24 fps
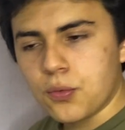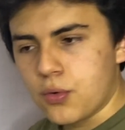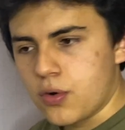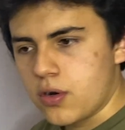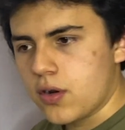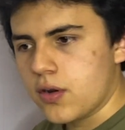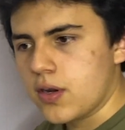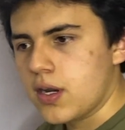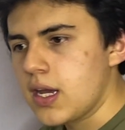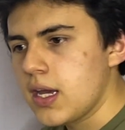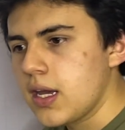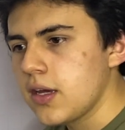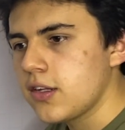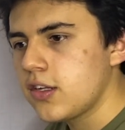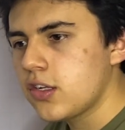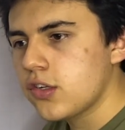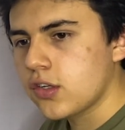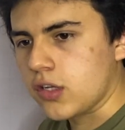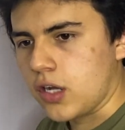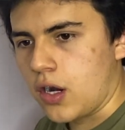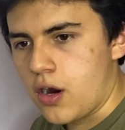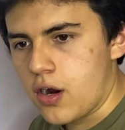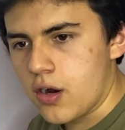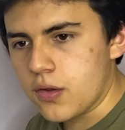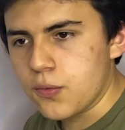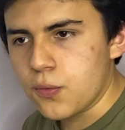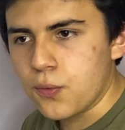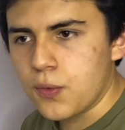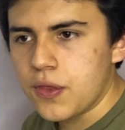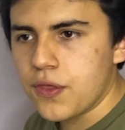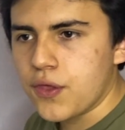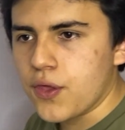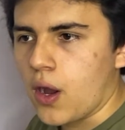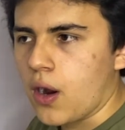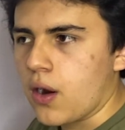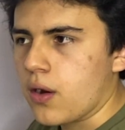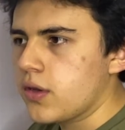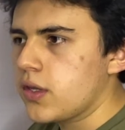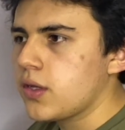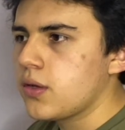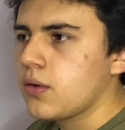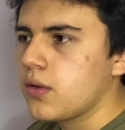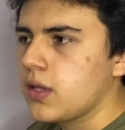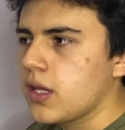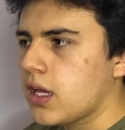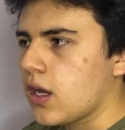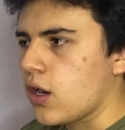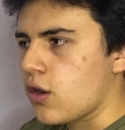we're gonna start with our, you
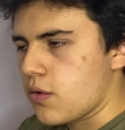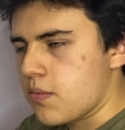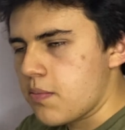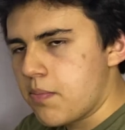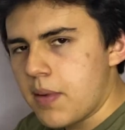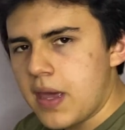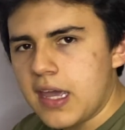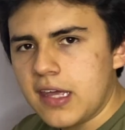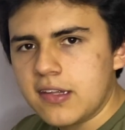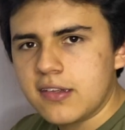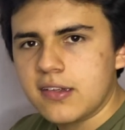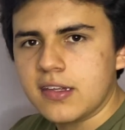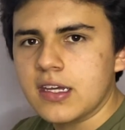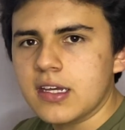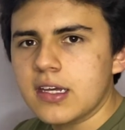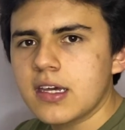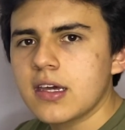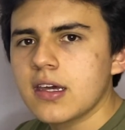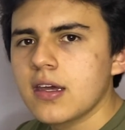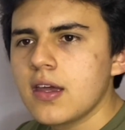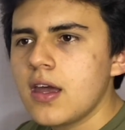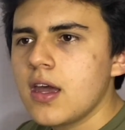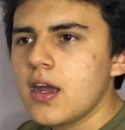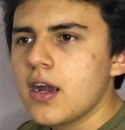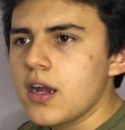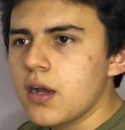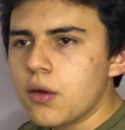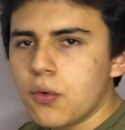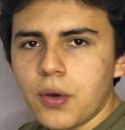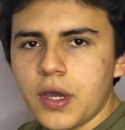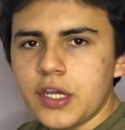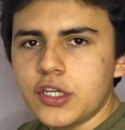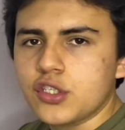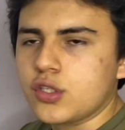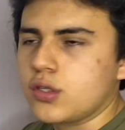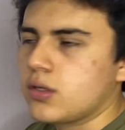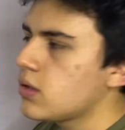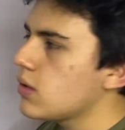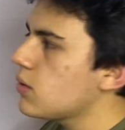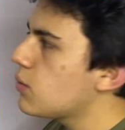know, like our basic equation,